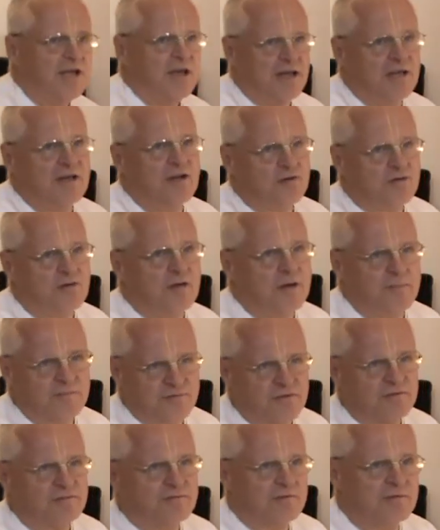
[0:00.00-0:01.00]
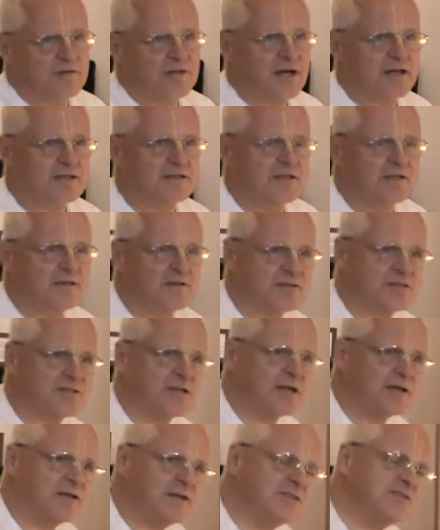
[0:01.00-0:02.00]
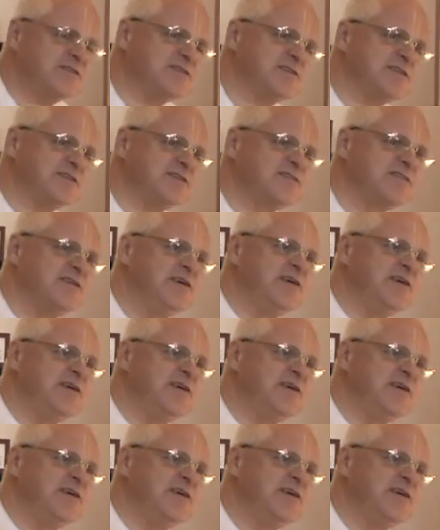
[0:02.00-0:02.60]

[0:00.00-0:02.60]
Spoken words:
in terms of conducting Krishna consciousness.